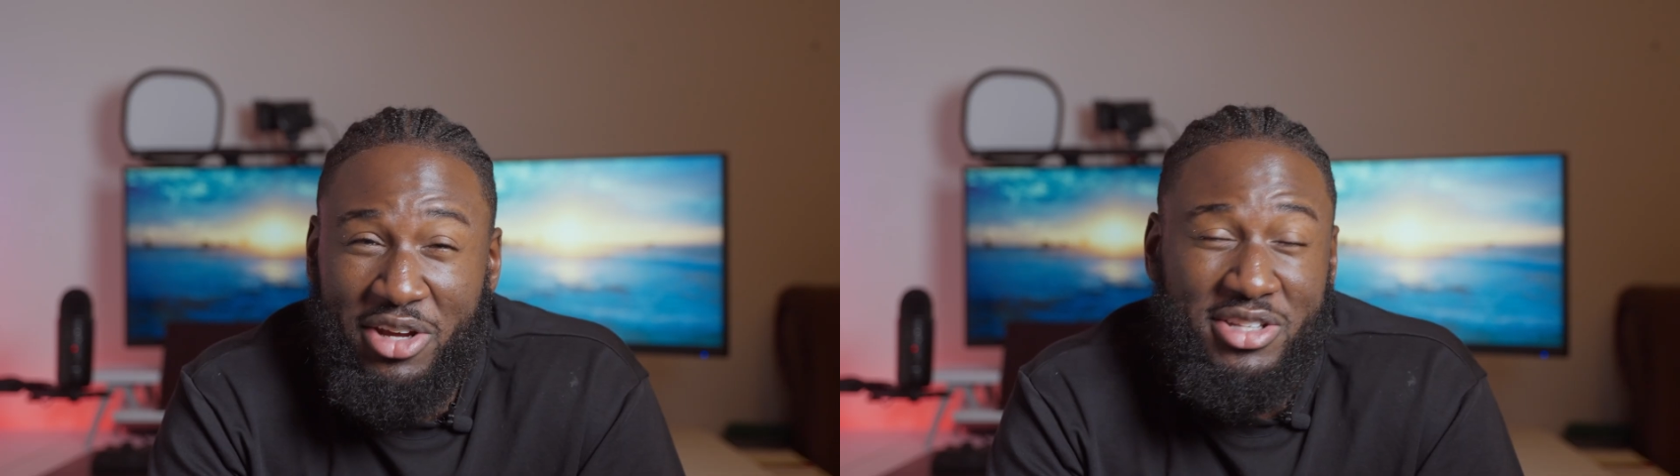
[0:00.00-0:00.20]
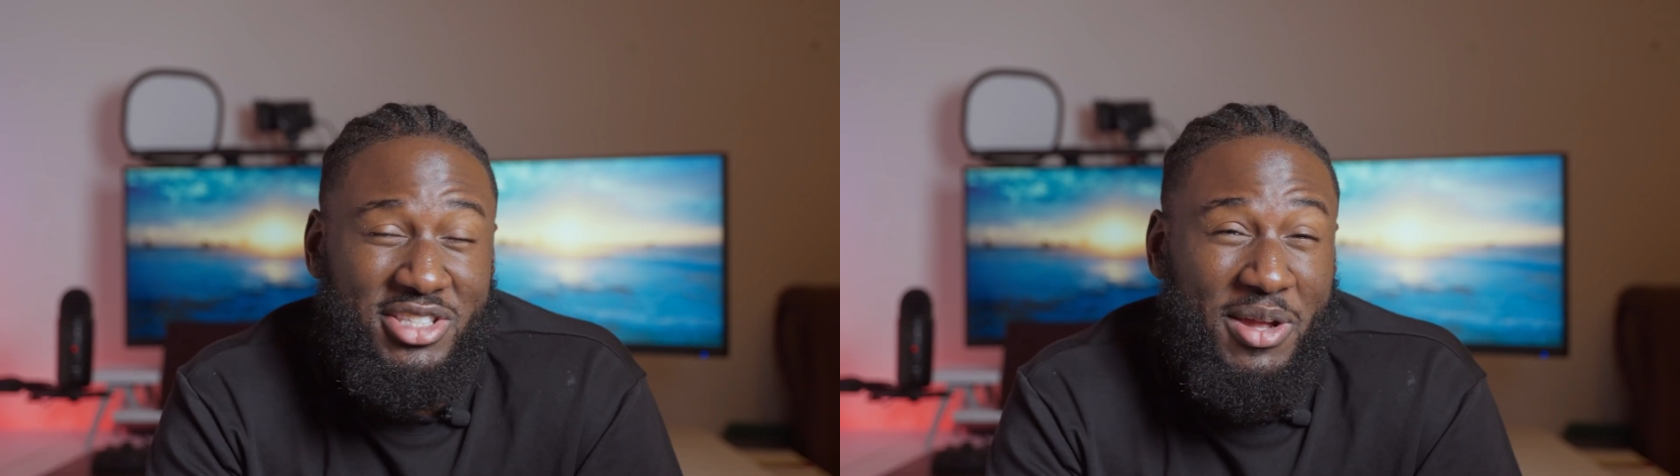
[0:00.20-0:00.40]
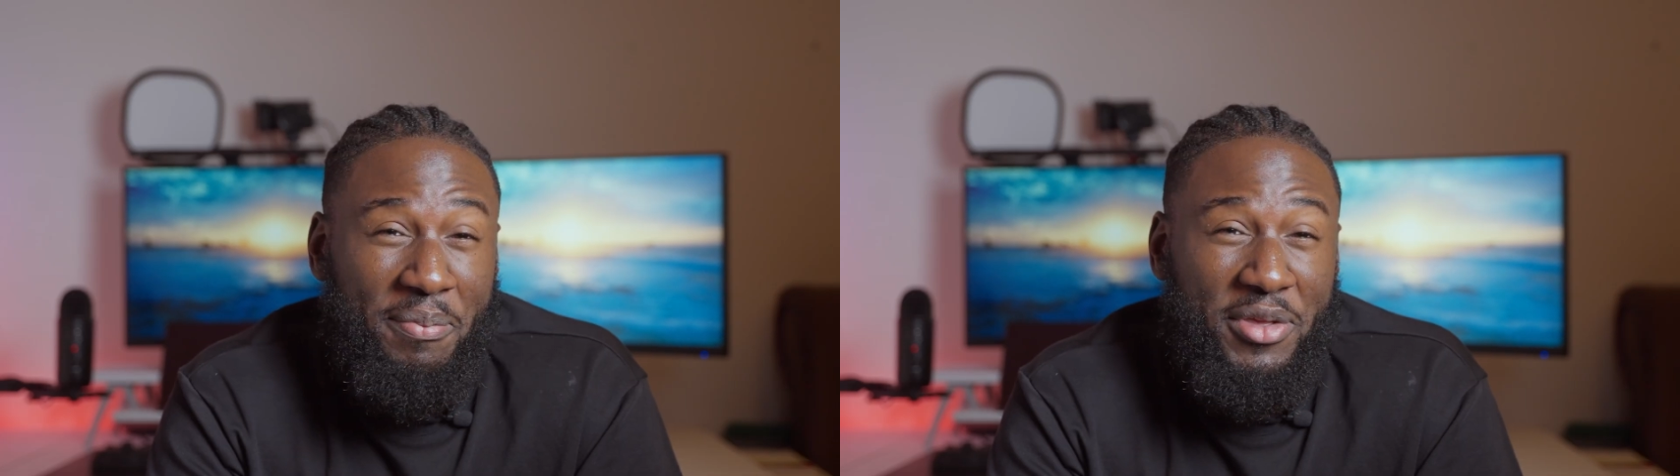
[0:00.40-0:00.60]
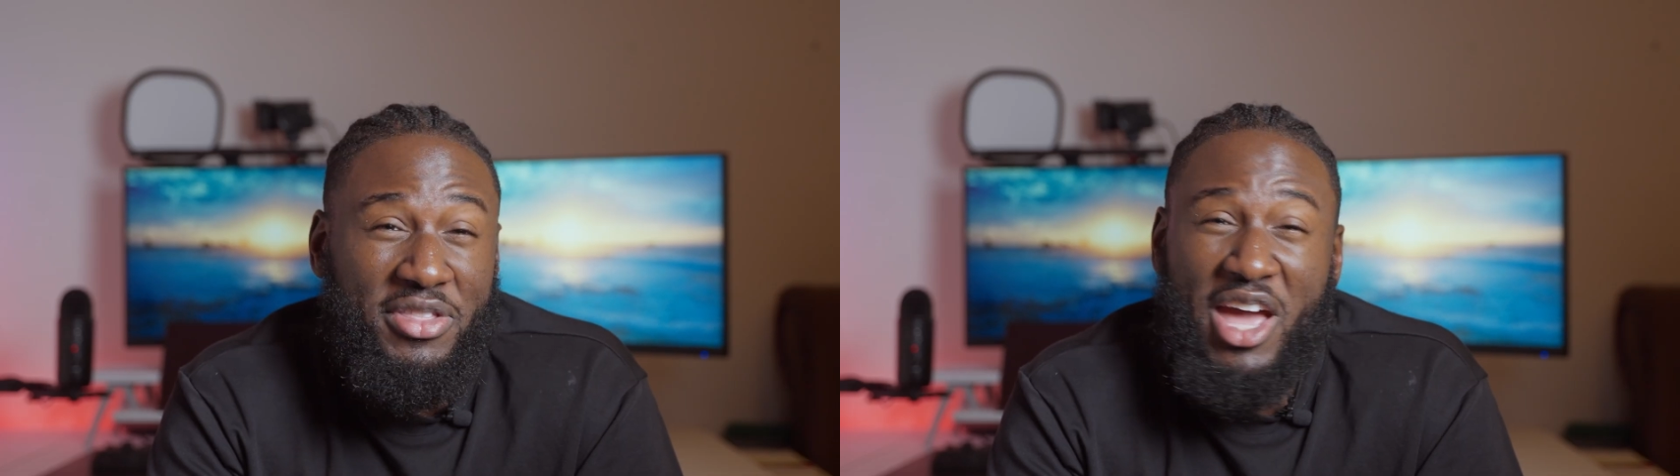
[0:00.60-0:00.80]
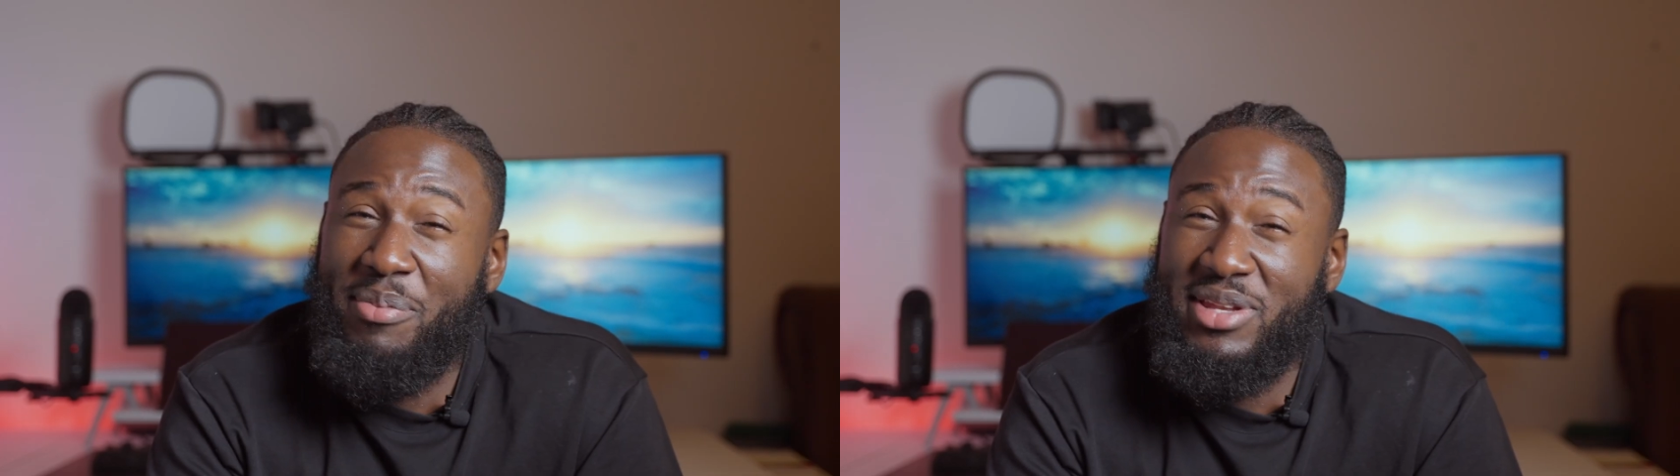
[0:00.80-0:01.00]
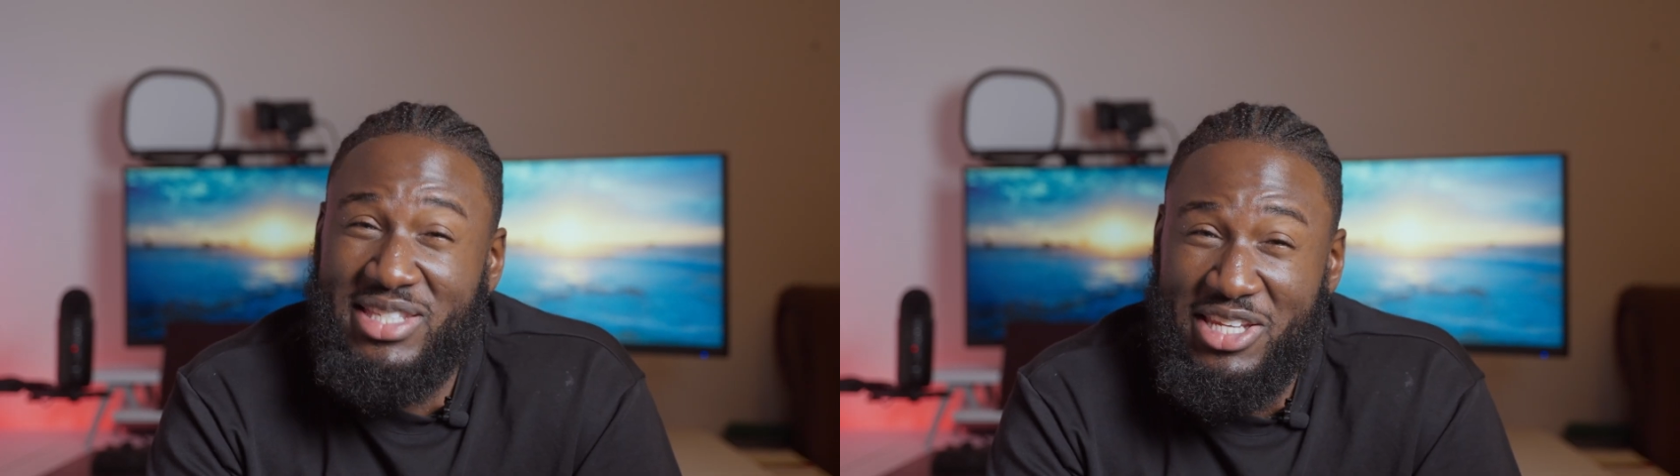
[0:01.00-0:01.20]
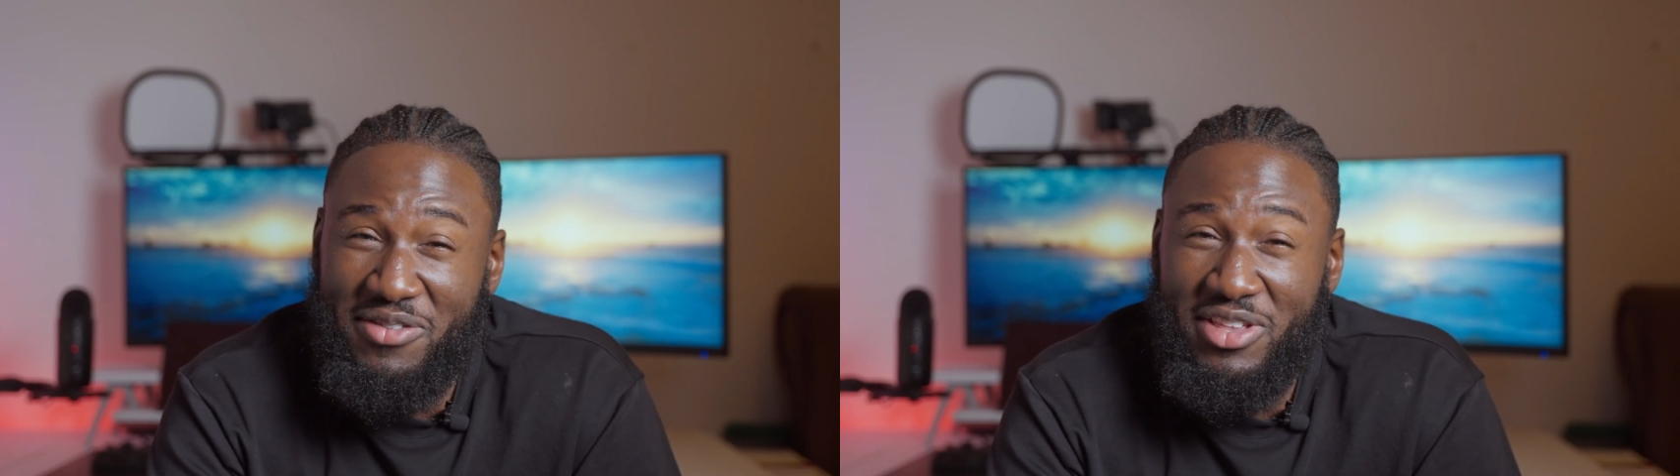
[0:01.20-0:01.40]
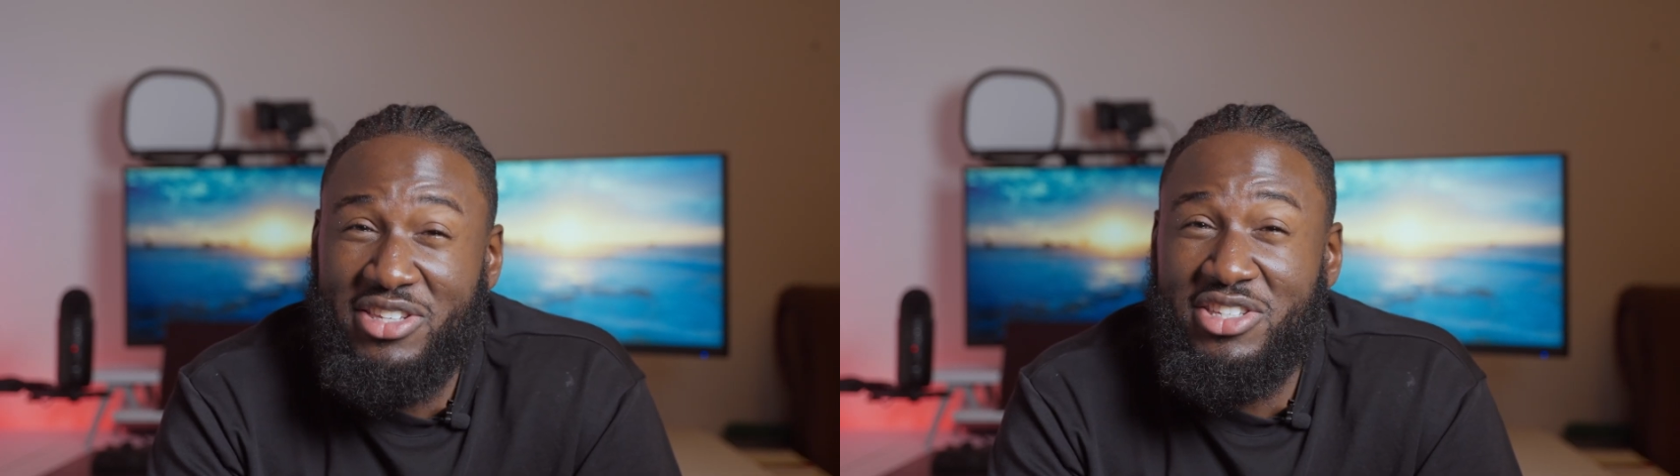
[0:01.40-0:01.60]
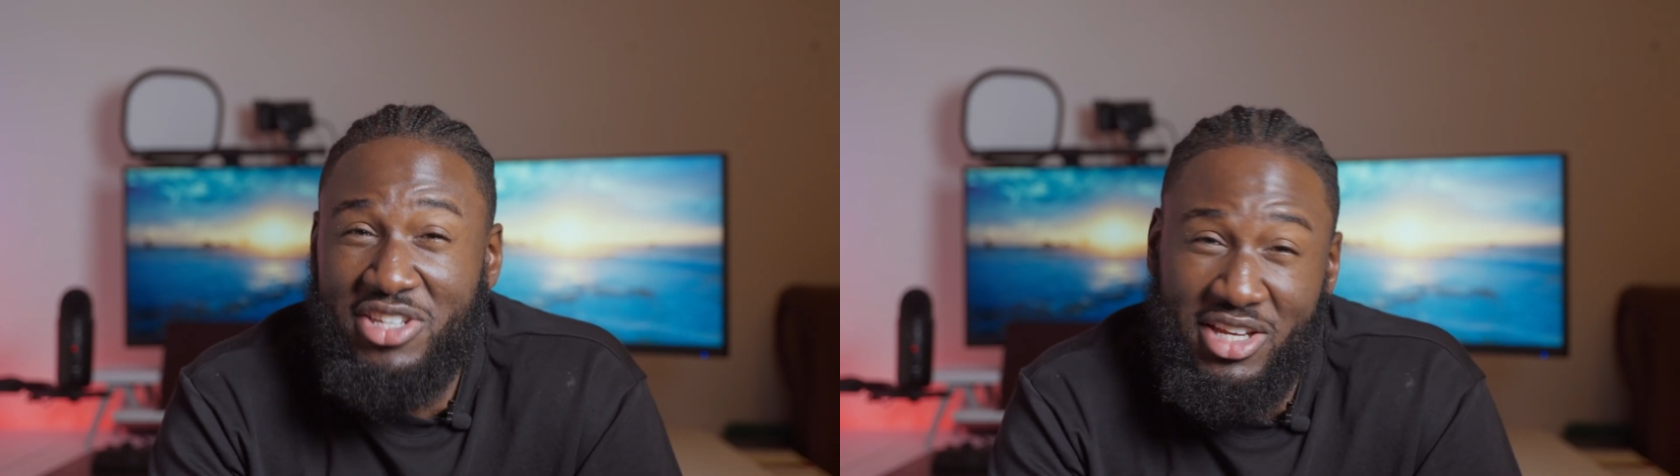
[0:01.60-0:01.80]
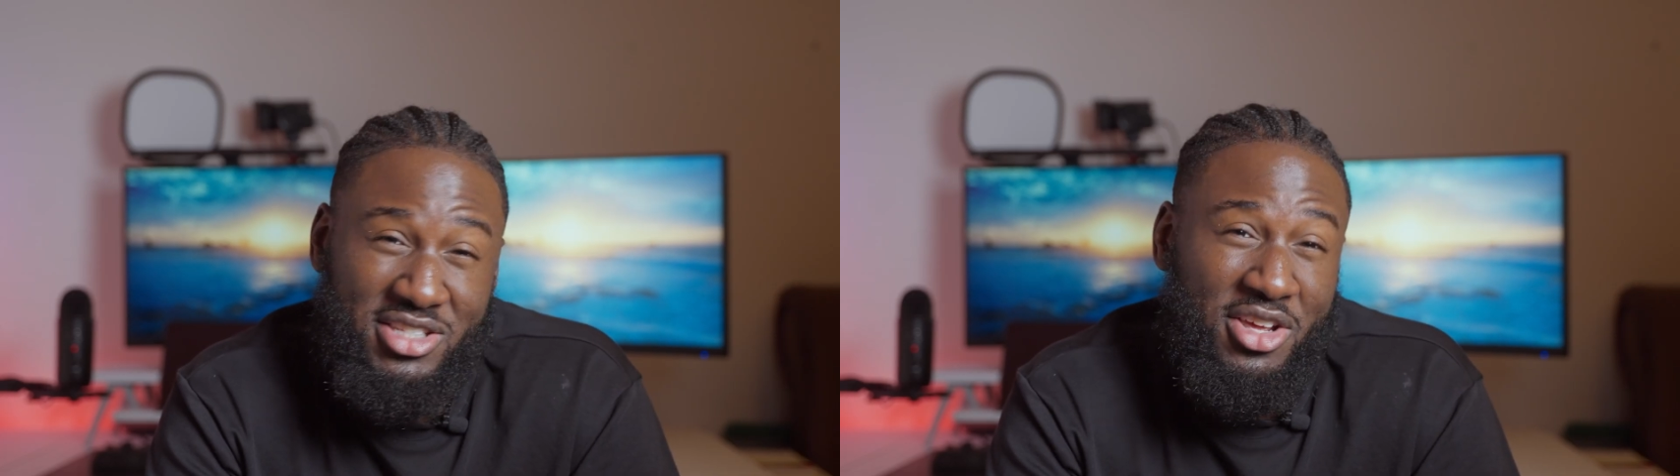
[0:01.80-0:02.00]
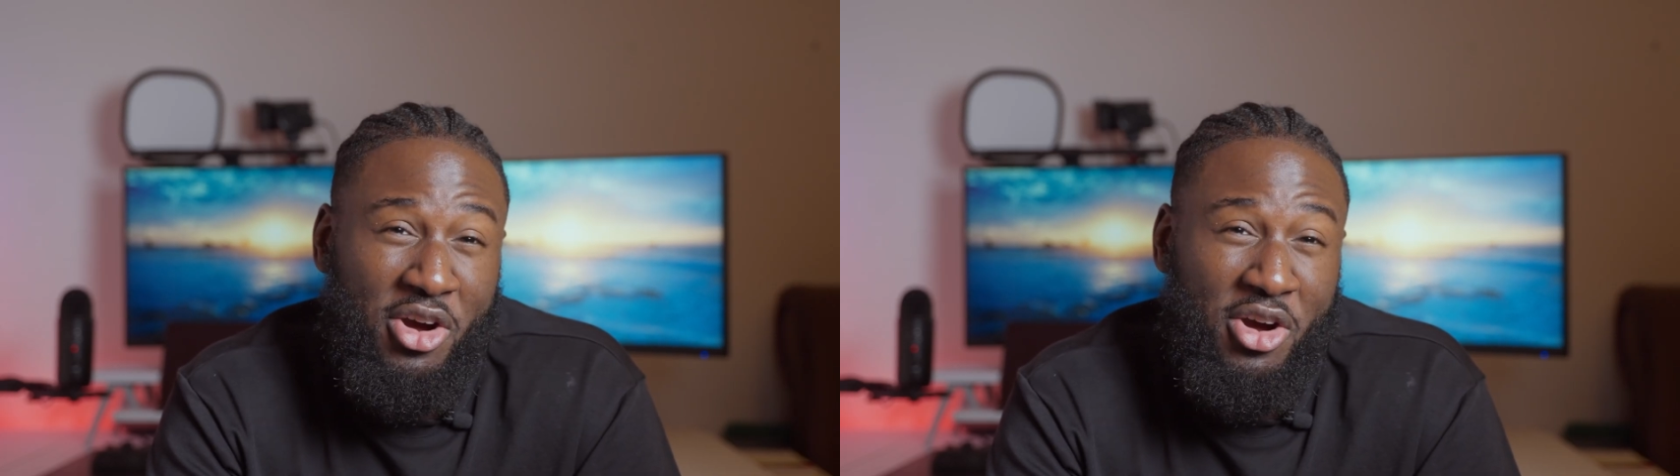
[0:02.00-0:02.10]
on something that I perceived as just a